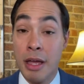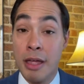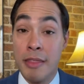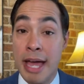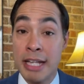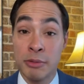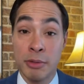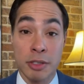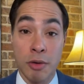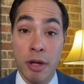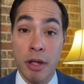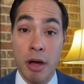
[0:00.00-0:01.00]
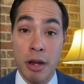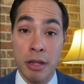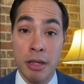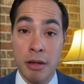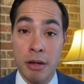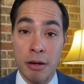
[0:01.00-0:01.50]
and that's what's going on
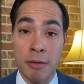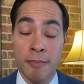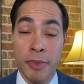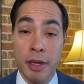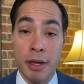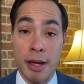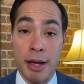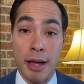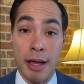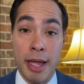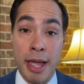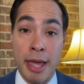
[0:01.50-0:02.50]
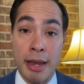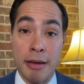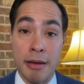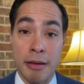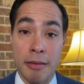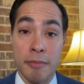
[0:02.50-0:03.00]
here. Uh,
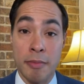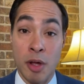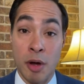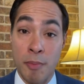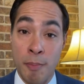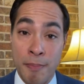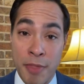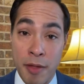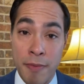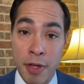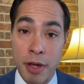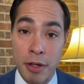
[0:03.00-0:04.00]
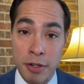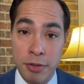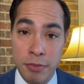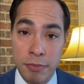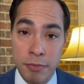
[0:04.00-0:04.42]
and you know, the, the